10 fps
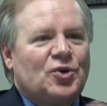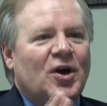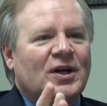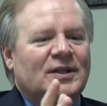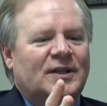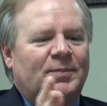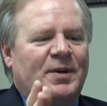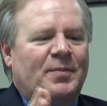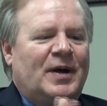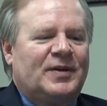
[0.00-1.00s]
So talk a little
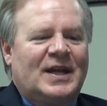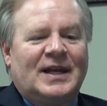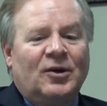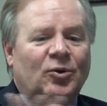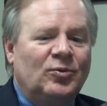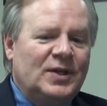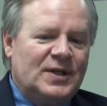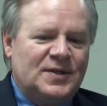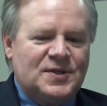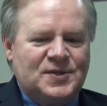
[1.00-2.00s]
bit about that, not
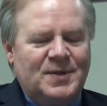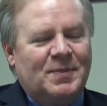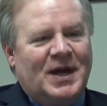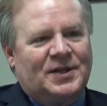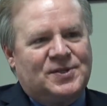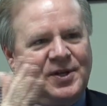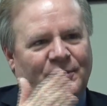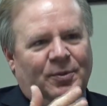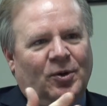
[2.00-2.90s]
only in the CPAC Center,